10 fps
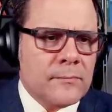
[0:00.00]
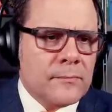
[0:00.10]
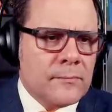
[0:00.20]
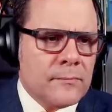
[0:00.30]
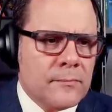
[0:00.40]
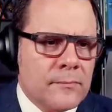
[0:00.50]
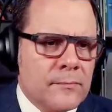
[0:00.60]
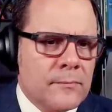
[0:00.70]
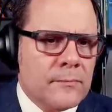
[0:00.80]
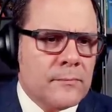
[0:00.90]

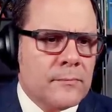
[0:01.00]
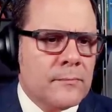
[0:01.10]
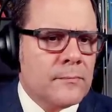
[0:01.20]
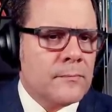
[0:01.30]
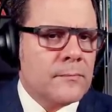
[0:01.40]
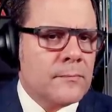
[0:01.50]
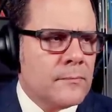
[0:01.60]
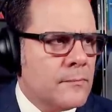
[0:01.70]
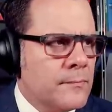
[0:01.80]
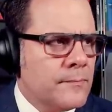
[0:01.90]

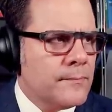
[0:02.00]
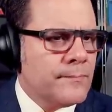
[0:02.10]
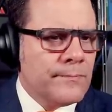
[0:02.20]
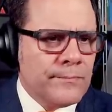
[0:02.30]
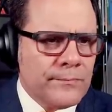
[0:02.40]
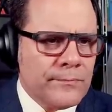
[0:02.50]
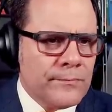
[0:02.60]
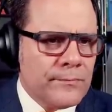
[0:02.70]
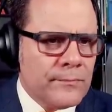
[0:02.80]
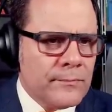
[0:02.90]

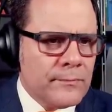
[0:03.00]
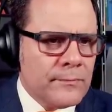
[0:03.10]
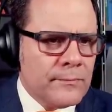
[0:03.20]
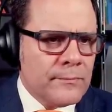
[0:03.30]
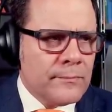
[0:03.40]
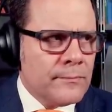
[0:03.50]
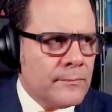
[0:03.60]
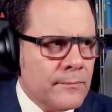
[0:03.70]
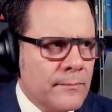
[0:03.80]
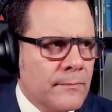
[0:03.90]

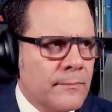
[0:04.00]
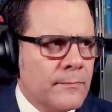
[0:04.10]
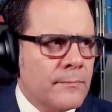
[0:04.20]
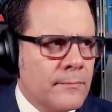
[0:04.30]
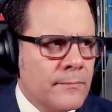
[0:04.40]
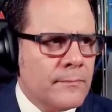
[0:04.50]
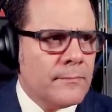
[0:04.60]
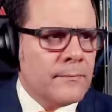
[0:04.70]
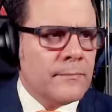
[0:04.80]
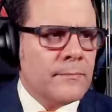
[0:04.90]

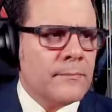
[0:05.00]
No words are spoken by the person on screen.